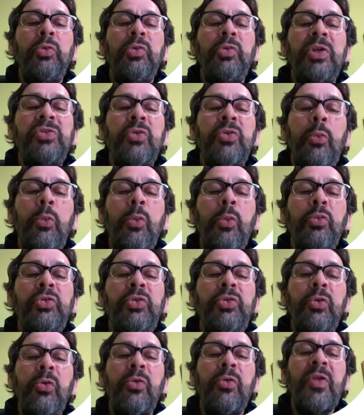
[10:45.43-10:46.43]
to the
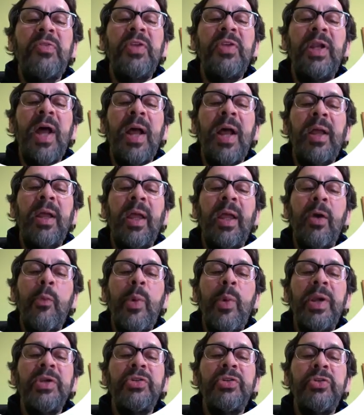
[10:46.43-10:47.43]
solution of the Dirac
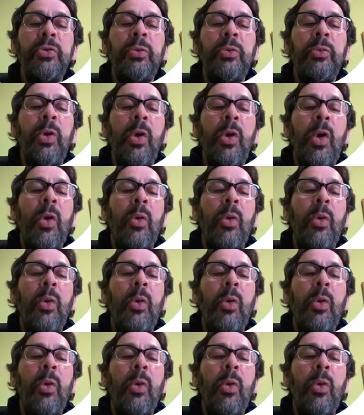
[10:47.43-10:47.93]
equation